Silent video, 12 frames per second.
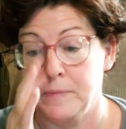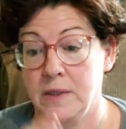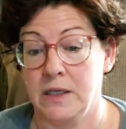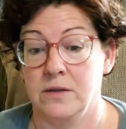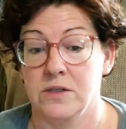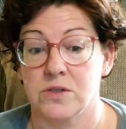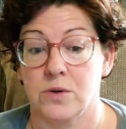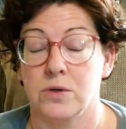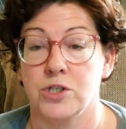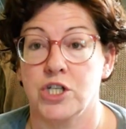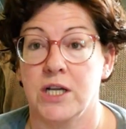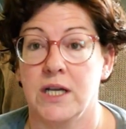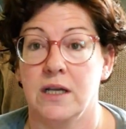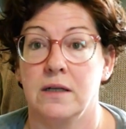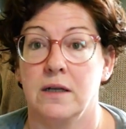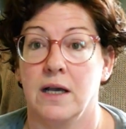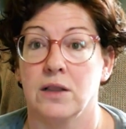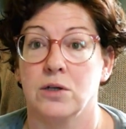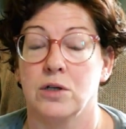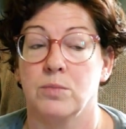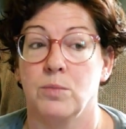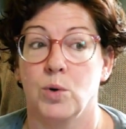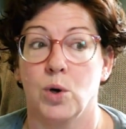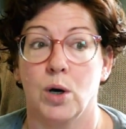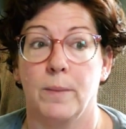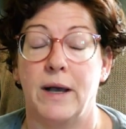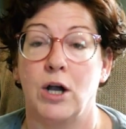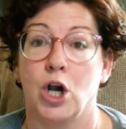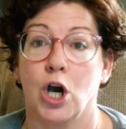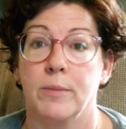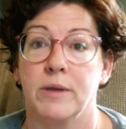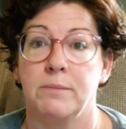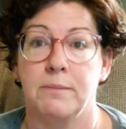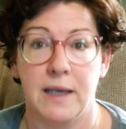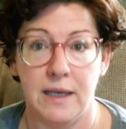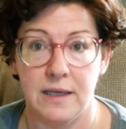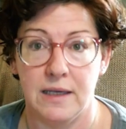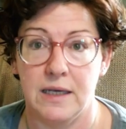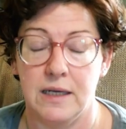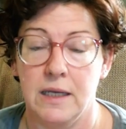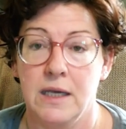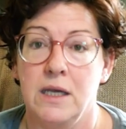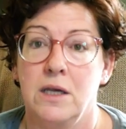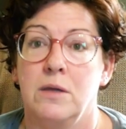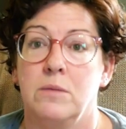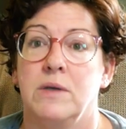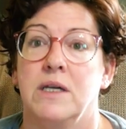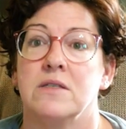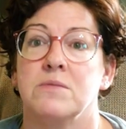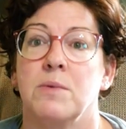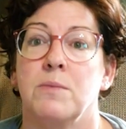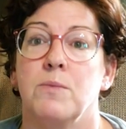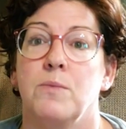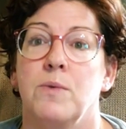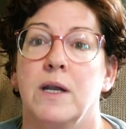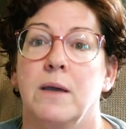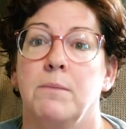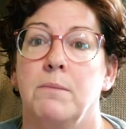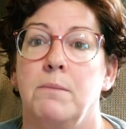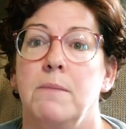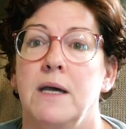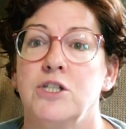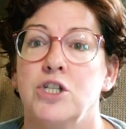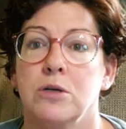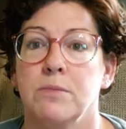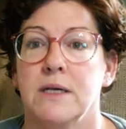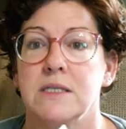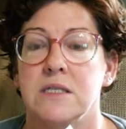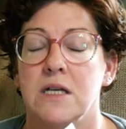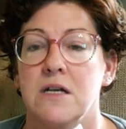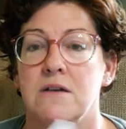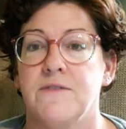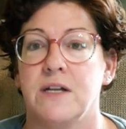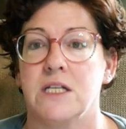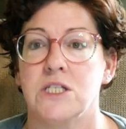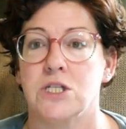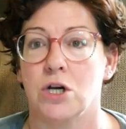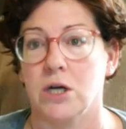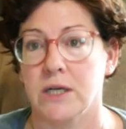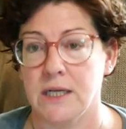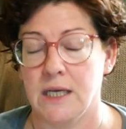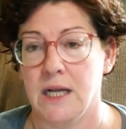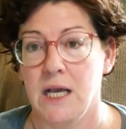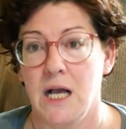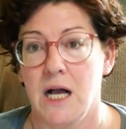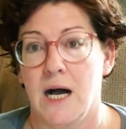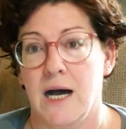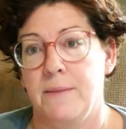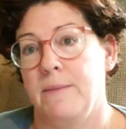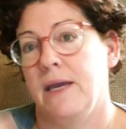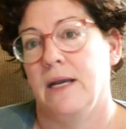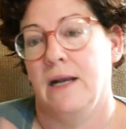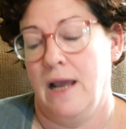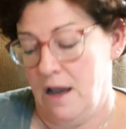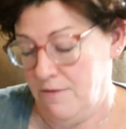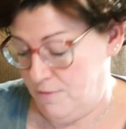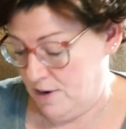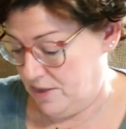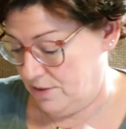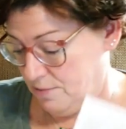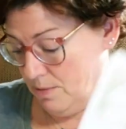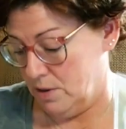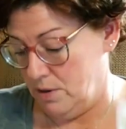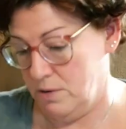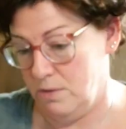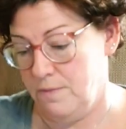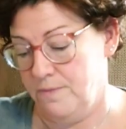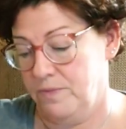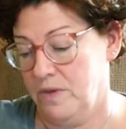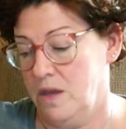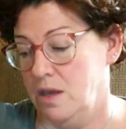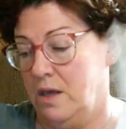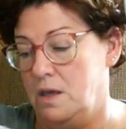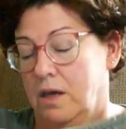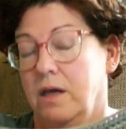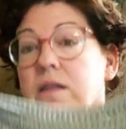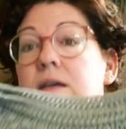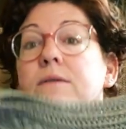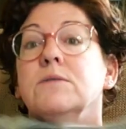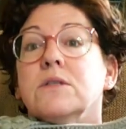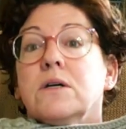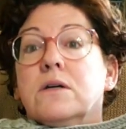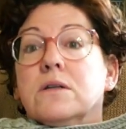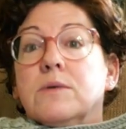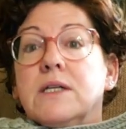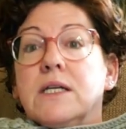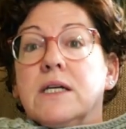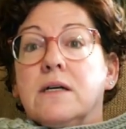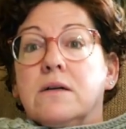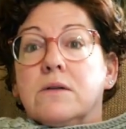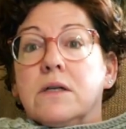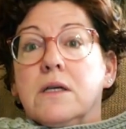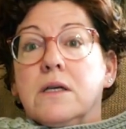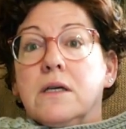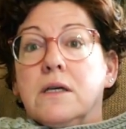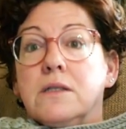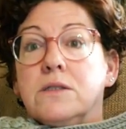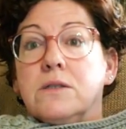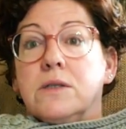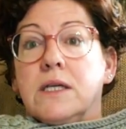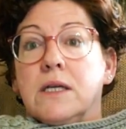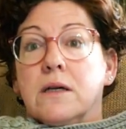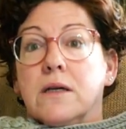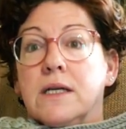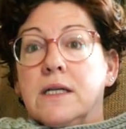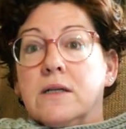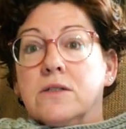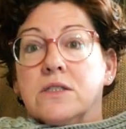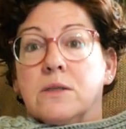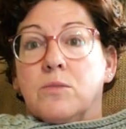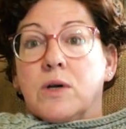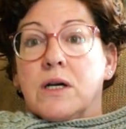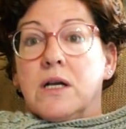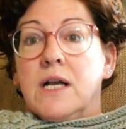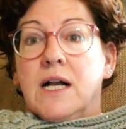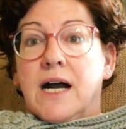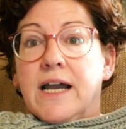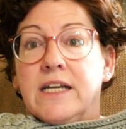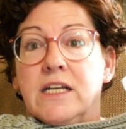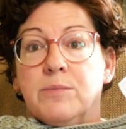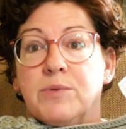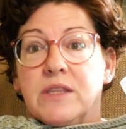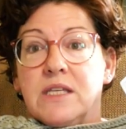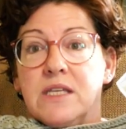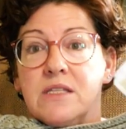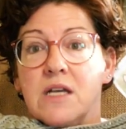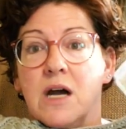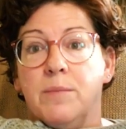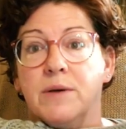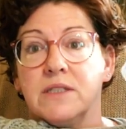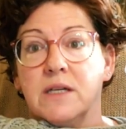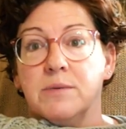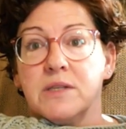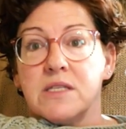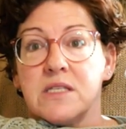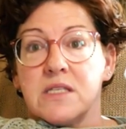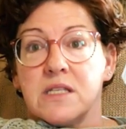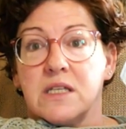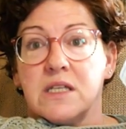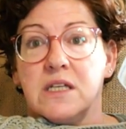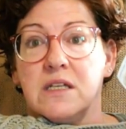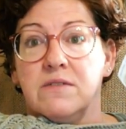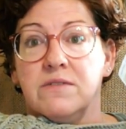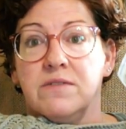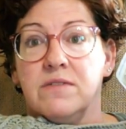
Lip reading: In this crochet, I learned more about garment making, because when I measured myself and I started it, I made it halfway through. I think I was all the way down to here, in here somewhere. I ended up with these up on top of the sleeve.